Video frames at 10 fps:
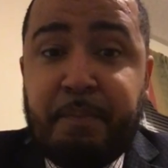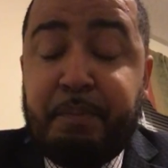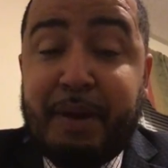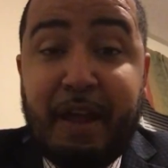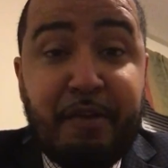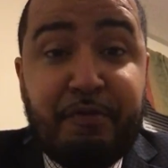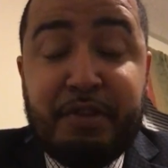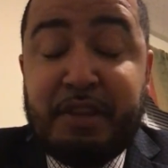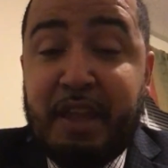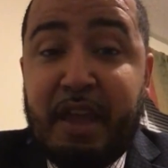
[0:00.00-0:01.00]
But every
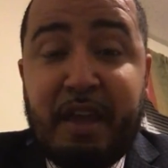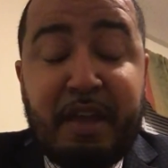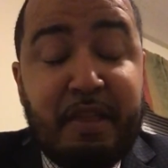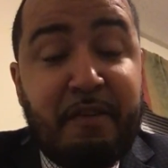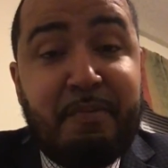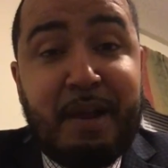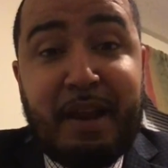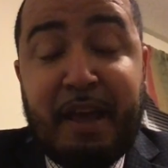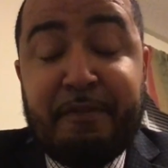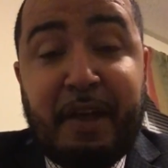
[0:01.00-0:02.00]
day of my
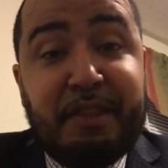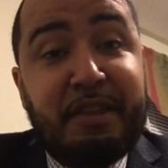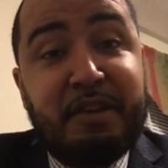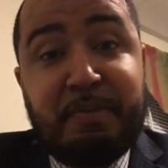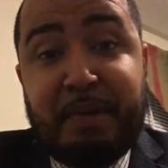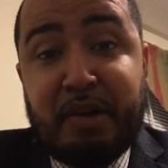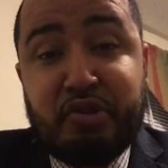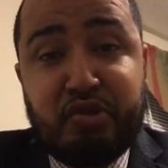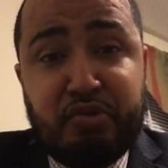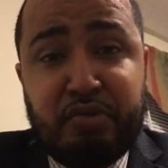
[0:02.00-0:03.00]
life, I think
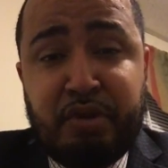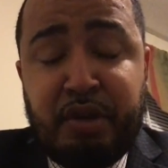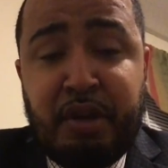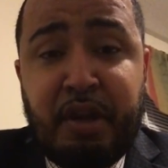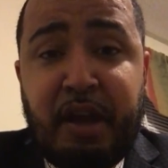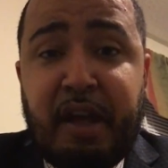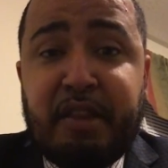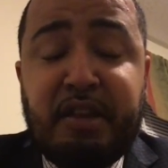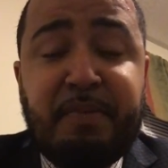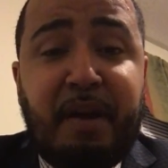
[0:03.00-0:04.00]
about you. I
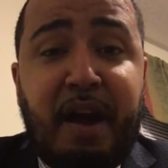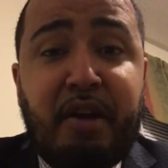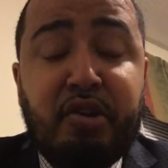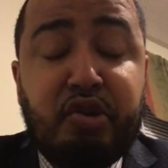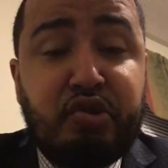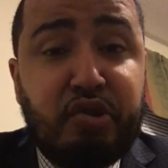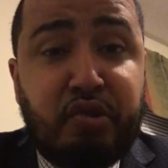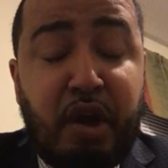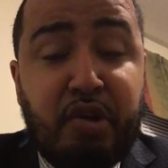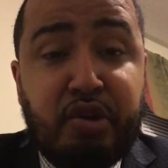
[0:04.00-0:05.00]
think about how good,
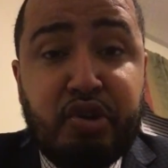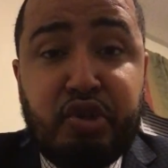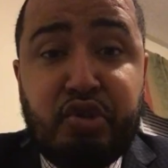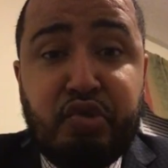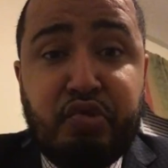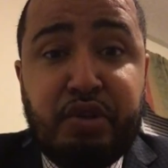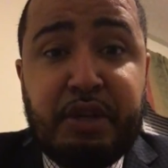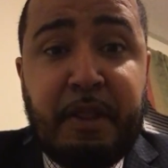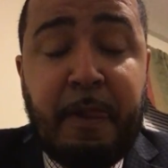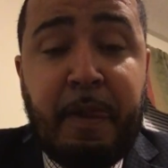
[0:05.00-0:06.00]
how good you're
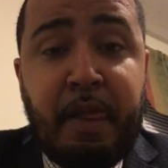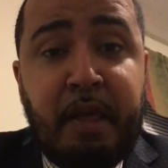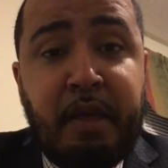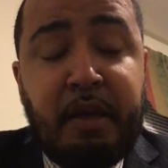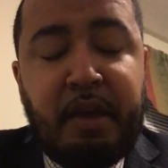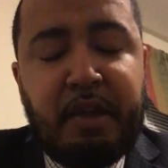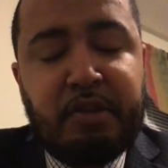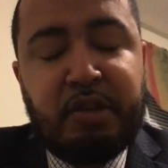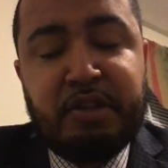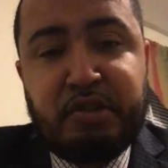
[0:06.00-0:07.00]
doing
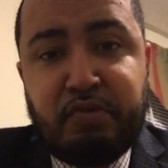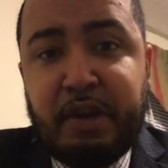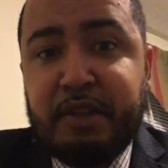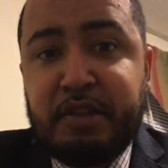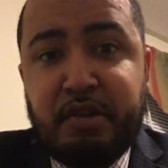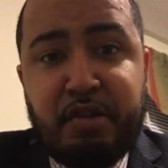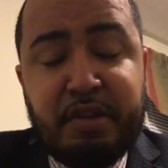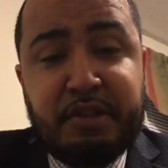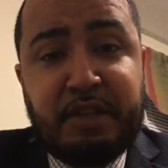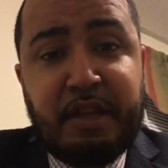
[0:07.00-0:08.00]
and this is when I tell you
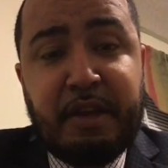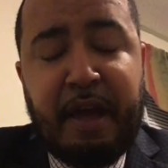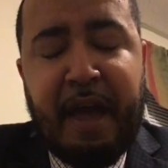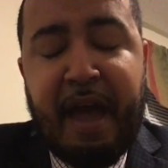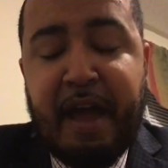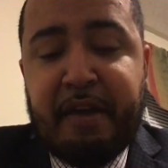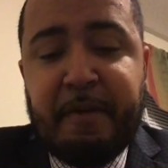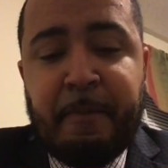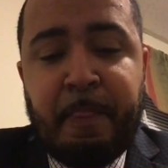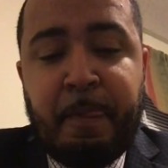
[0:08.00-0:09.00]
this, Dana.
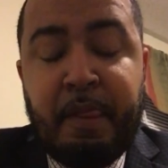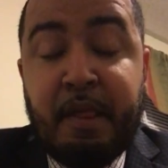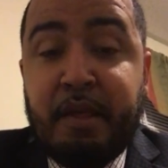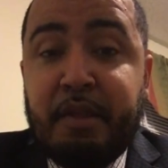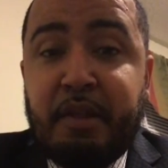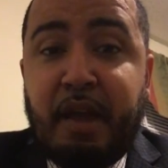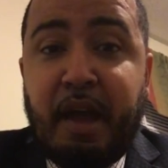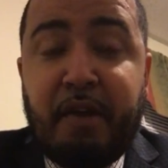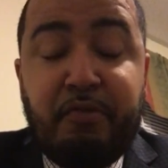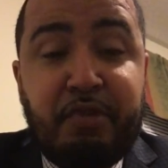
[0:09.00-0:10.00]
I
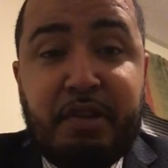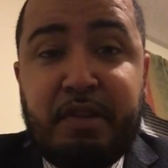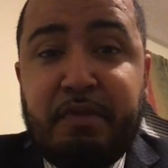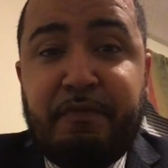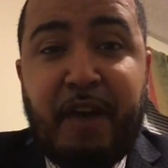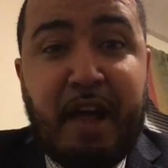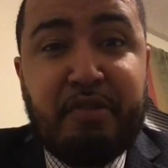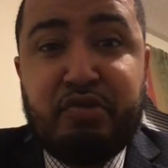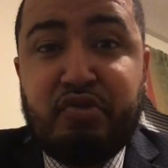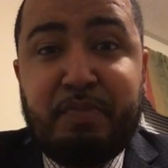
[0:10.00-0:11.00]
I really
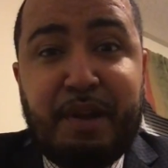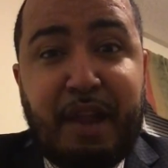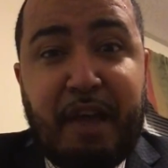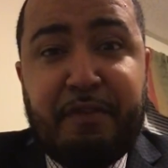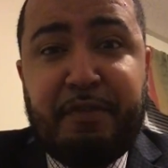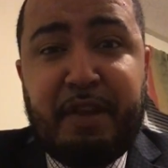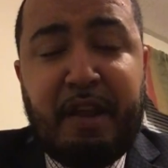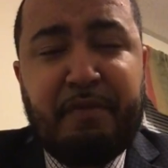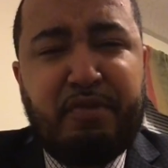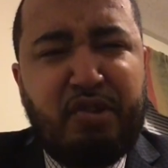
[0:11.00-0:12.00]
valued you in my life, and
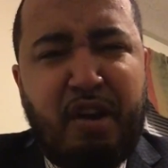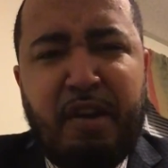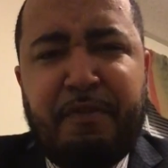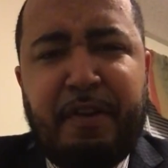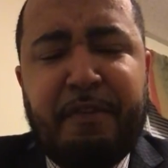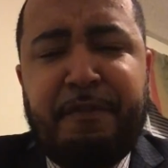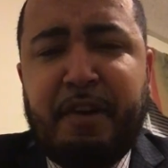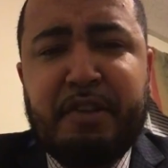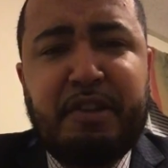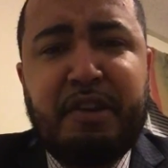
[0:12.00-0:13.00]
I'm sorry if I
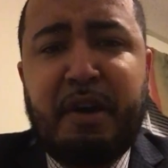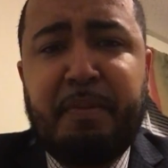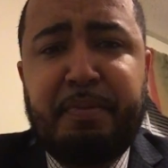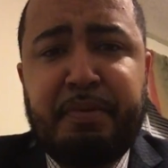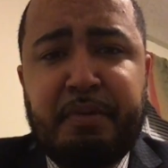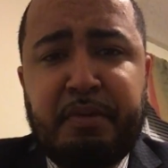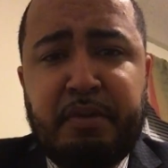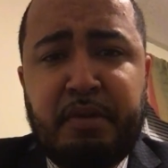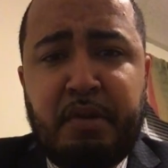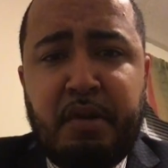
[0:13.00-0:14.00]
fucked it up.
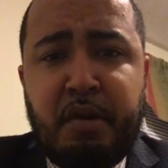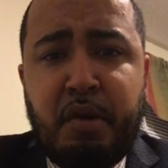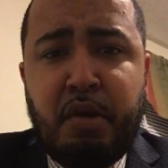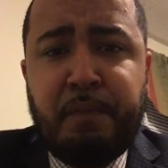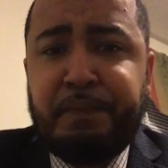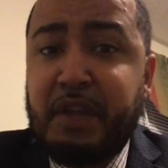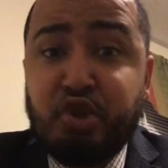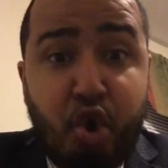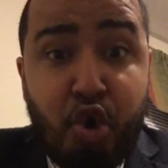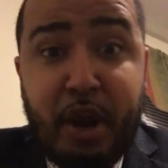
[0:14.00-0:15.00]
That's
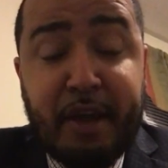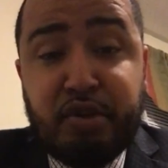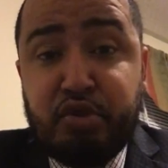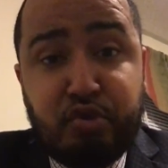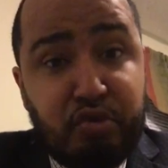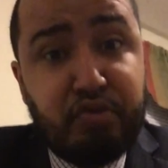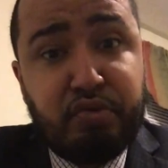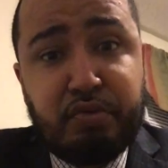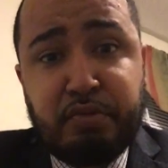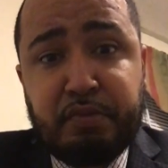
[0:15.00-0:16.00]
all I could do.